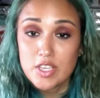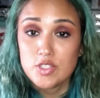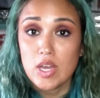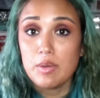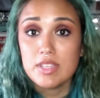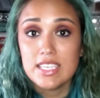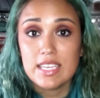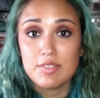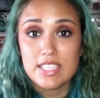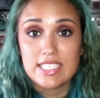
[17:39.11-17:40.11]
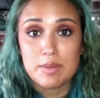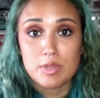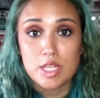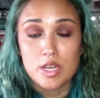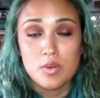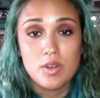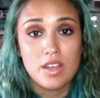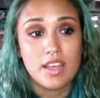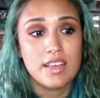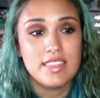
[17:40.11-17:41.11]
So I will link everything down below.
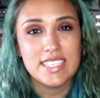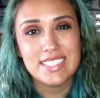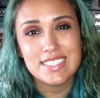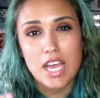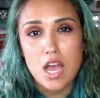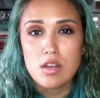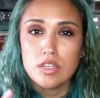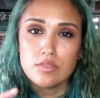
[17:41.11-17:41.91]
This is a